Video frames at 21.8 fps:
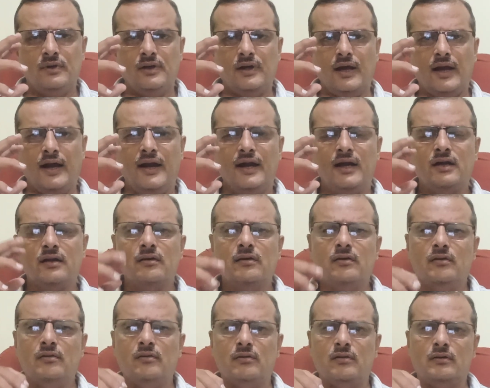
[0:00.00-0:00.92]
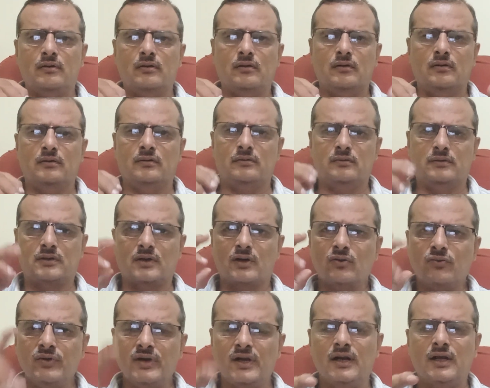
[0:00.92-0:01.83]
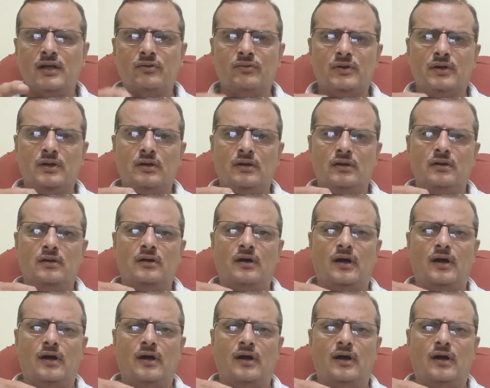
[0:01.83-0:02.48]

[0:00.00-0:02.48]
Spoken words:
At Dravya level,